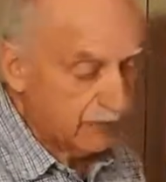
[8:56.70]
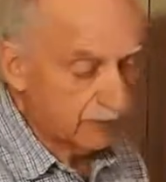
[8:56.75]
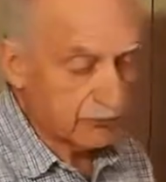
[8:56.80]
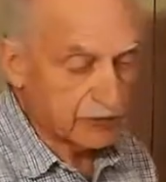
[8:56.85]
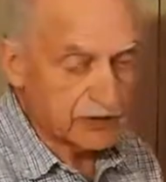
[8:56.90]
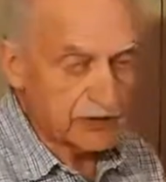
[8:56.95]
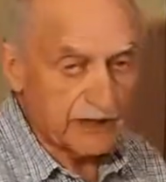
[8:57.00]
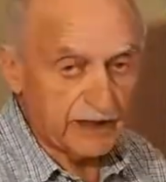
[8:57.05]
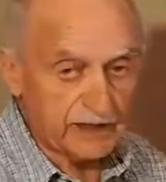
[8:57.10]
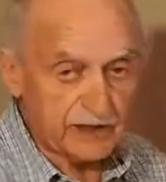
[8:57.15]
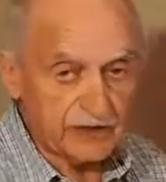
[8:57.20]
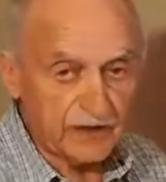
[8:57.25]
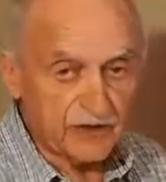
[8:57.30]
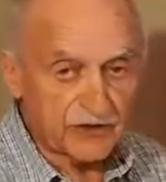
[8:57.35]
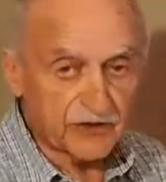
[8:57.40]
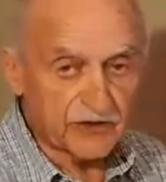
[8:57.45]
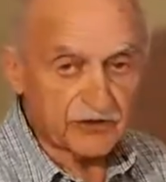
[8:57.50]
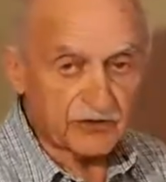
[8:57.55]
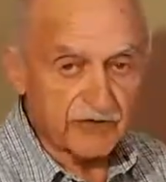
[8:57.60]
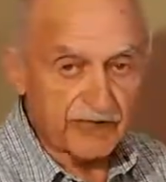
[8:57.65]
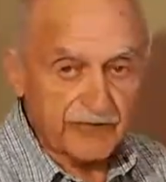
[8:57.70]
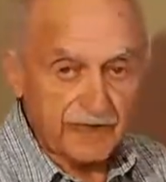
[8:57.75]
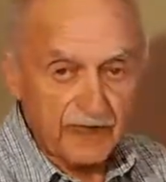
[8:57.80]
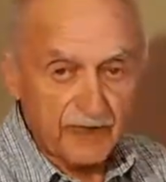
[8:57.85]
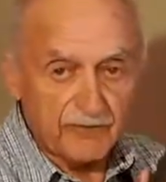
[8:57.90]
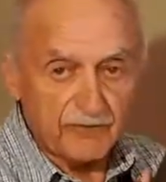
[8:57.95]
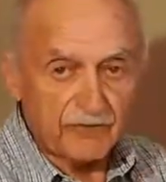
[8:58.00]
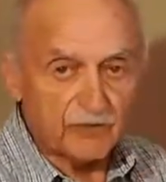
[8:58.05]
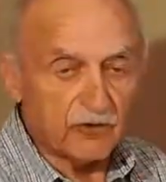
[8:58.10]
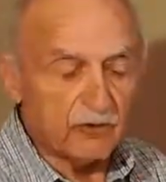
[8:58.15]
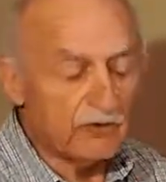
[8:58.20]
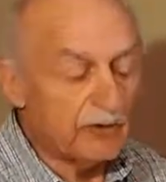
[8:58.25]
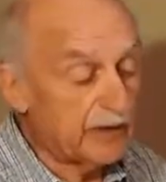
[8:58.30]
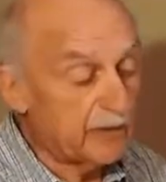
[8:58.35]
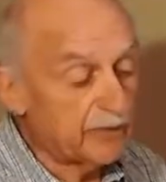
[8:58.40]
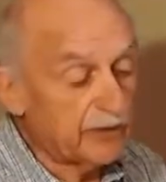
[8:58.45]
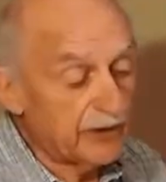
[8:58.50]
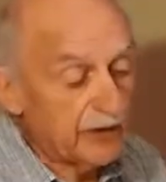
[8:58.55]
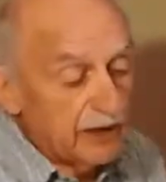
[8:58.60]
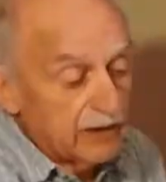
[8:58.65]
a projectile straight up for maybe